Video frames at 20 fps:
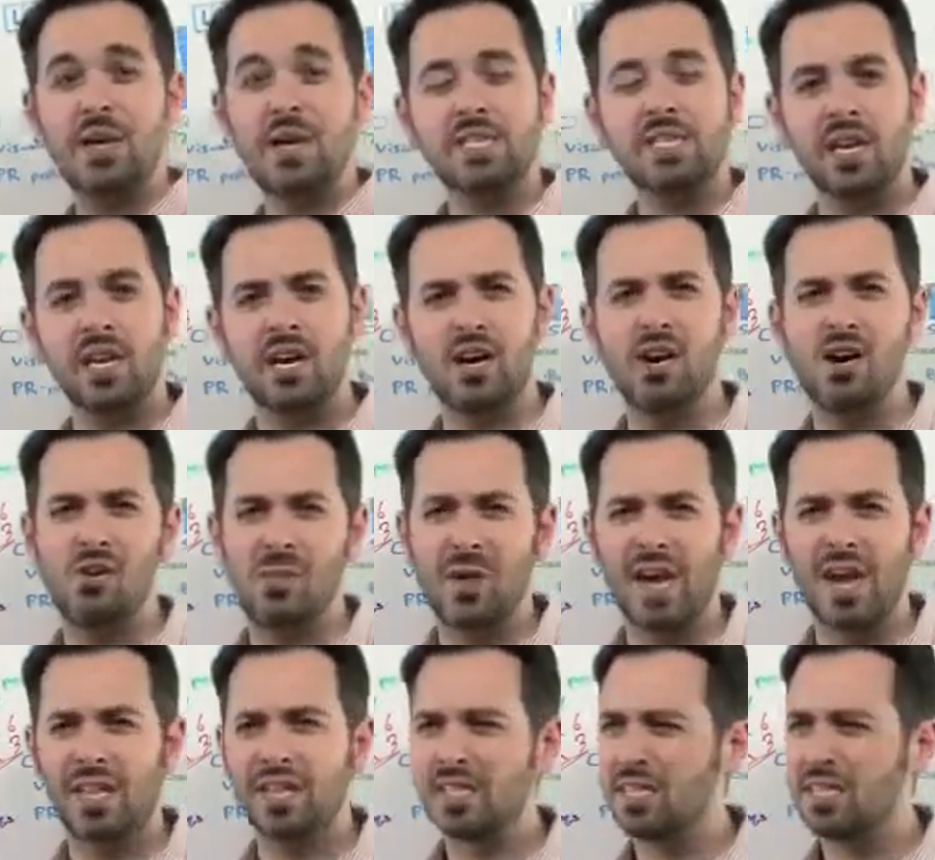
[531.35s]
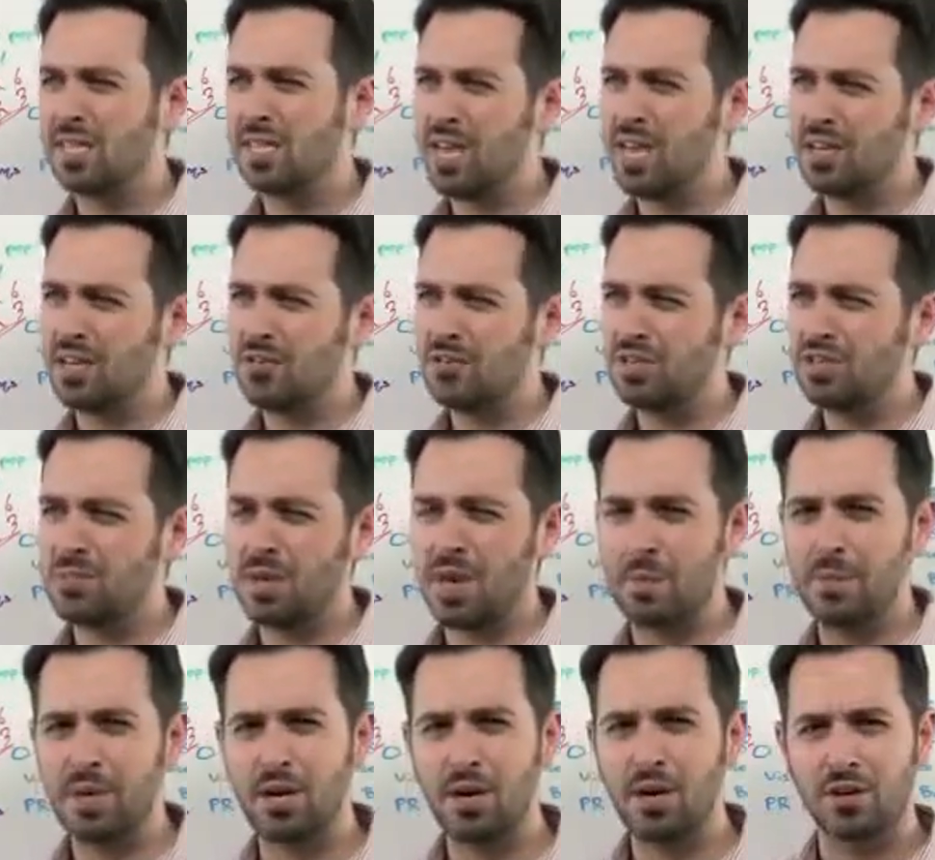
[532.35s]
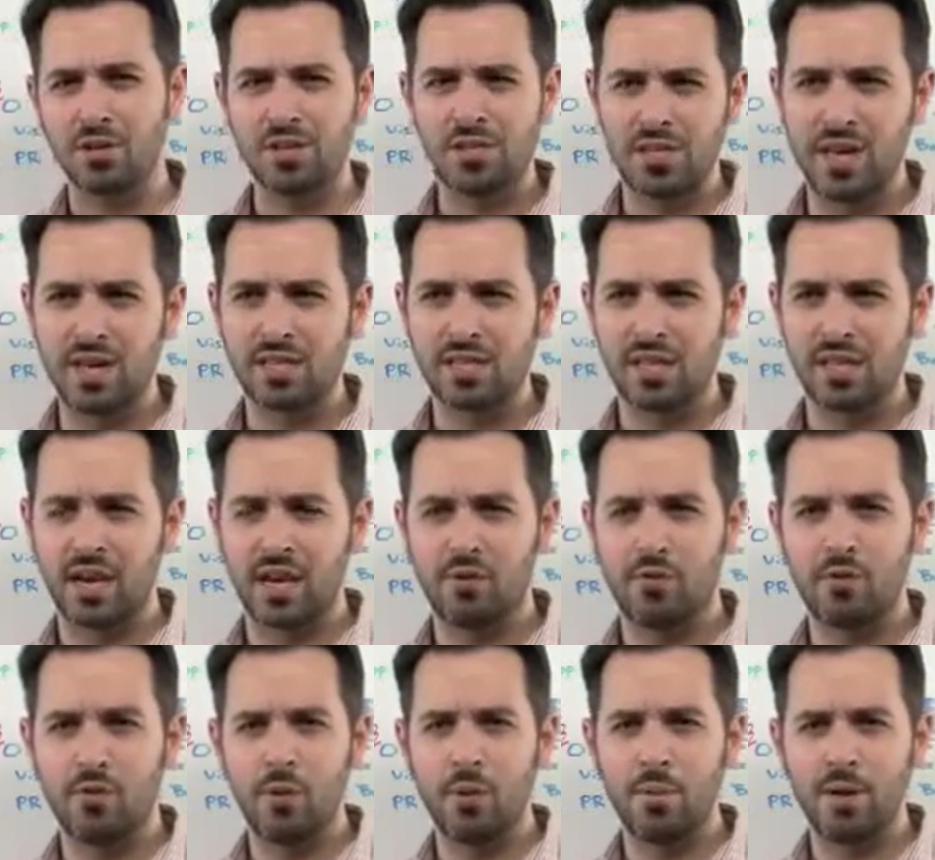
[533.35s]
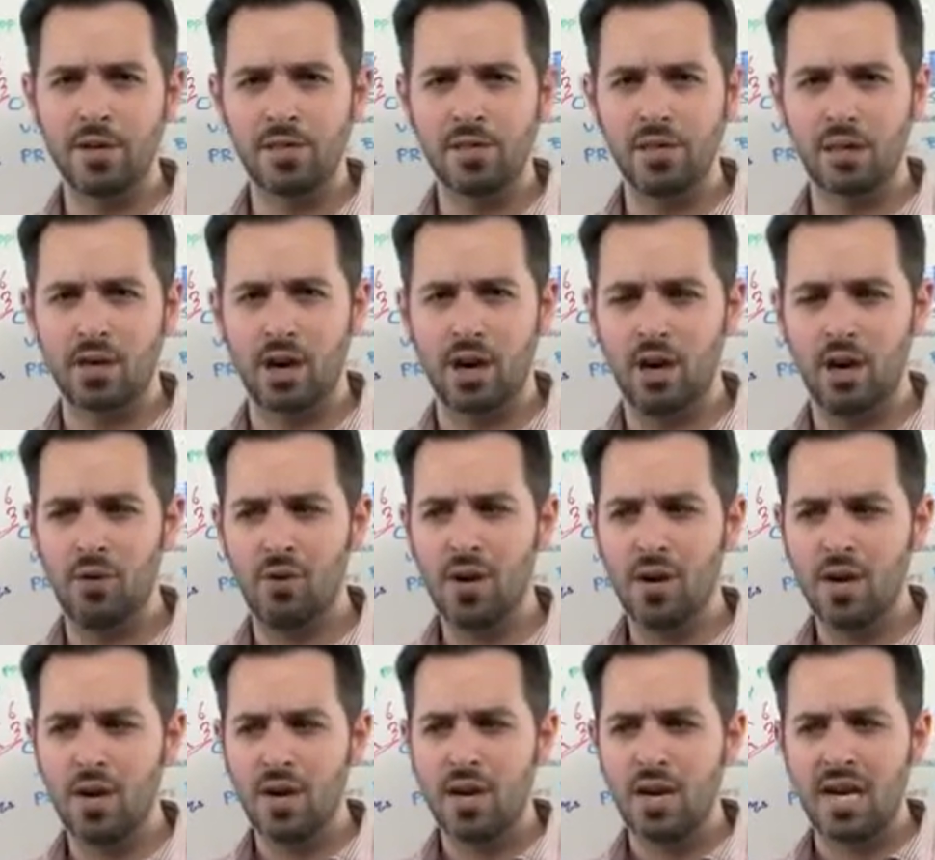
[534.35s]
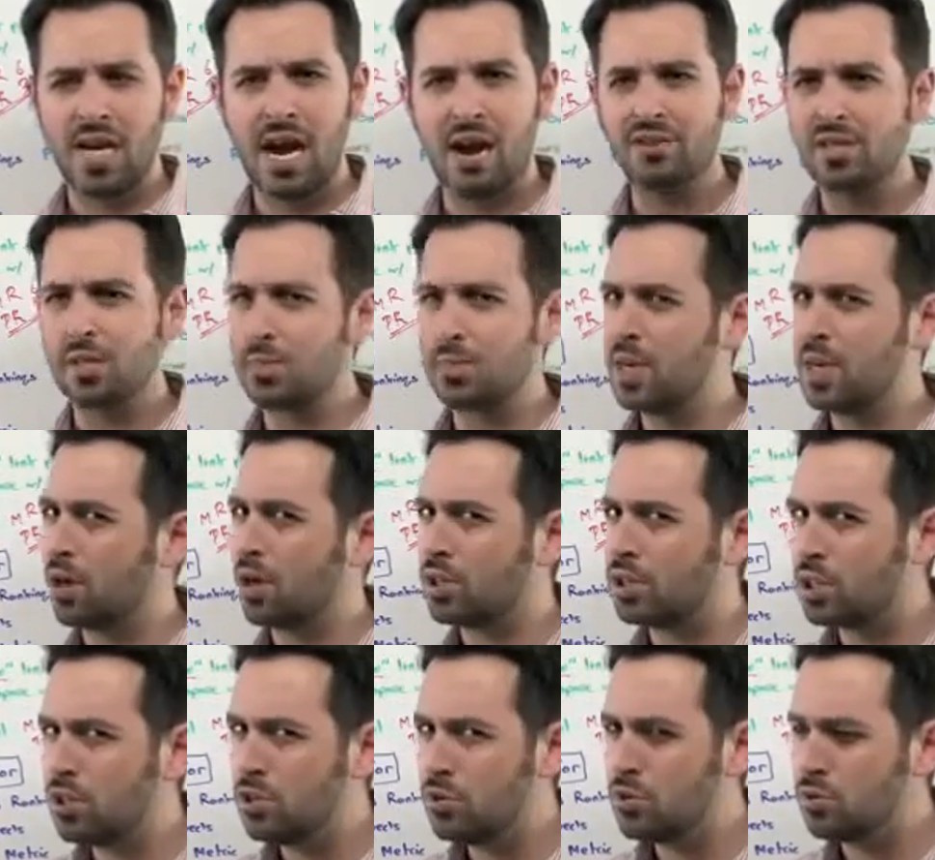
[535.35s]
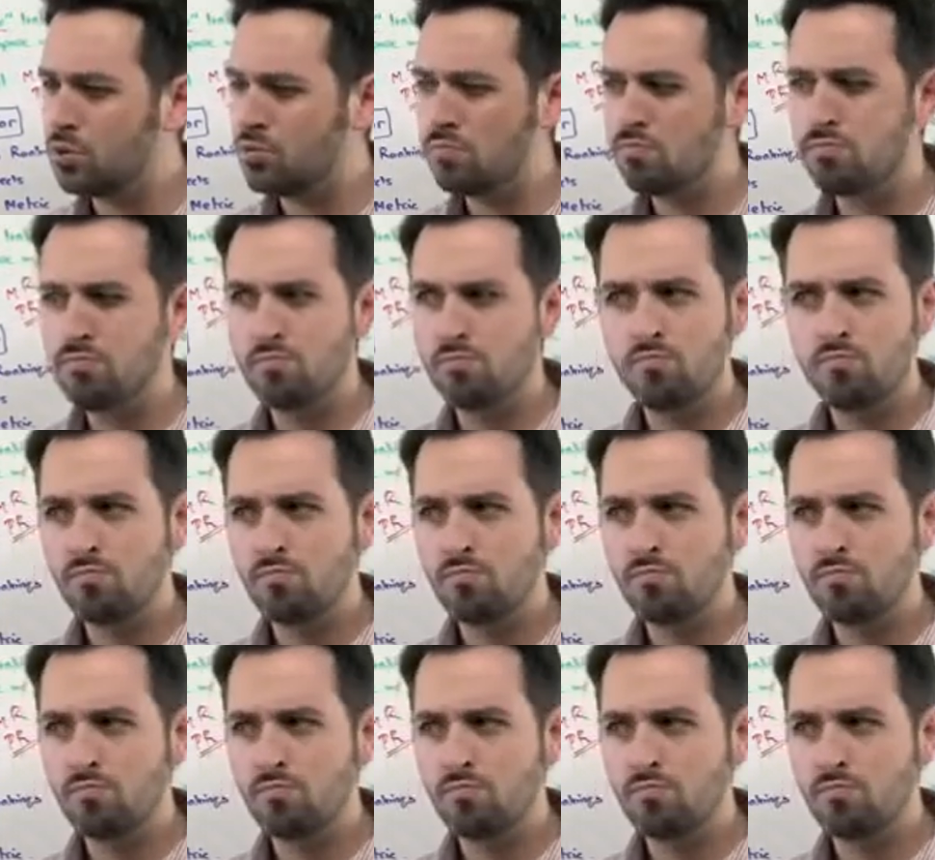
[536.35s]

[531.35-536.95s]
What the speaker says: you might say, oh man, this site used to be a PR6 like 4 months ago. Now it's a PR2.